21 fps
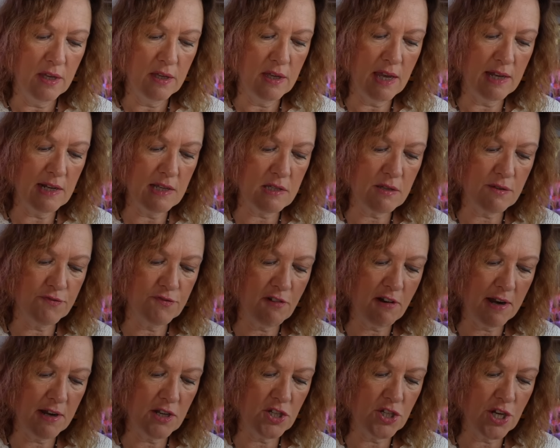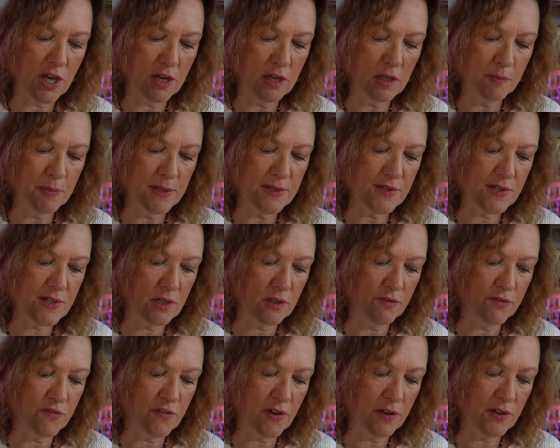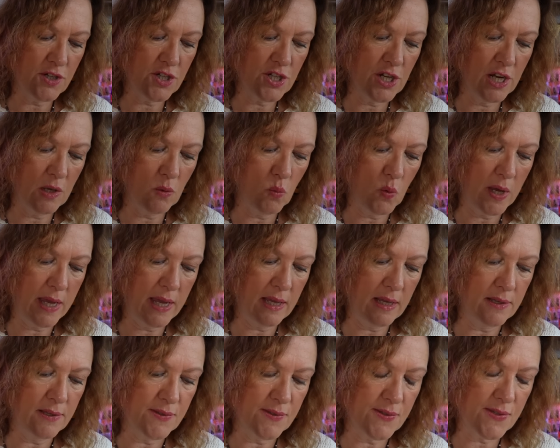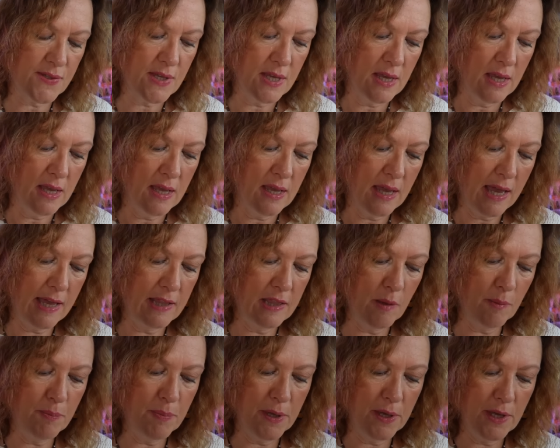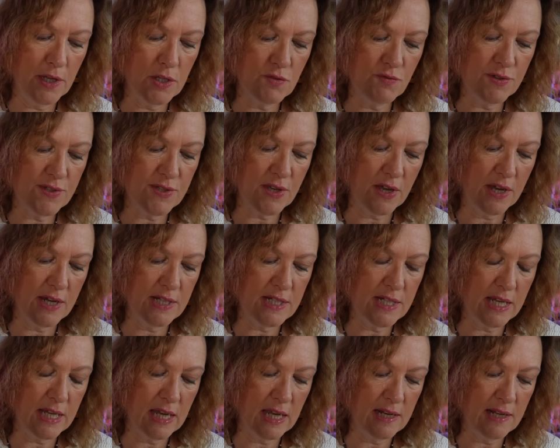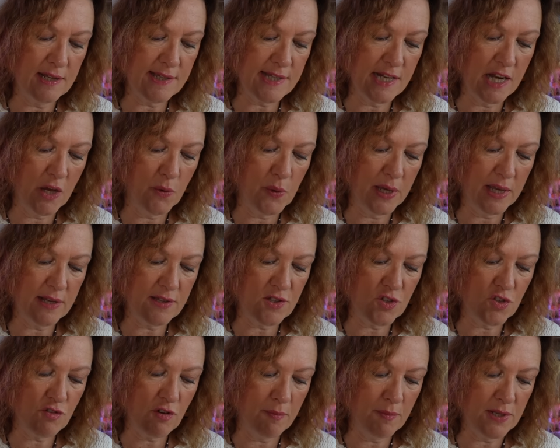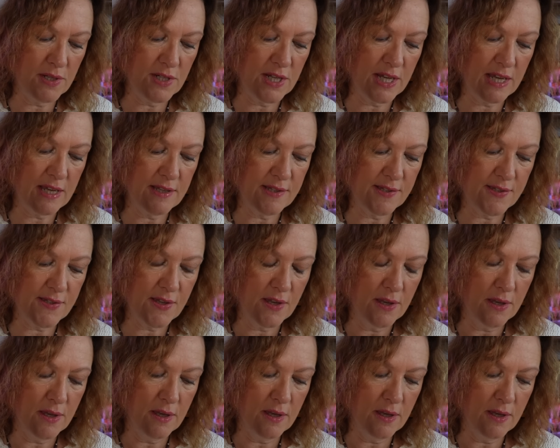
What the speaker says: Yet its fragile but still functioning wings and the bird residing in its lower extremities